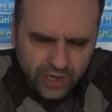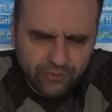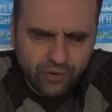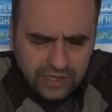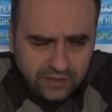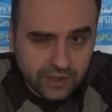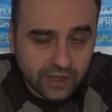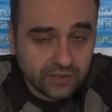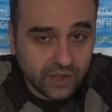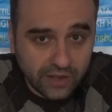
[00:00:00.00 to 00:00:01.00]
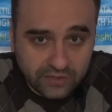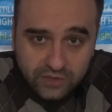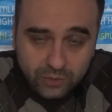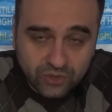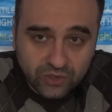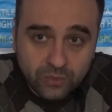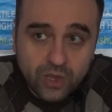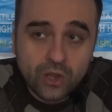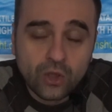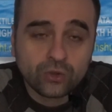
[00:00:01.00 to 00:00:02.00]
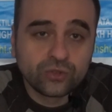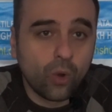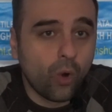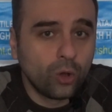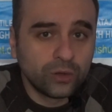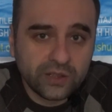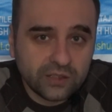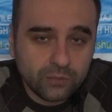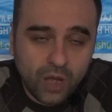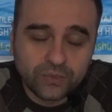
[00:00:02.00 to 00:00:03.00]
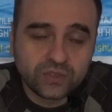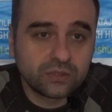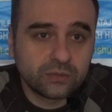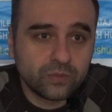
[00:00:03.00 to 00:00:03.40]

fight against extremism. So all these imams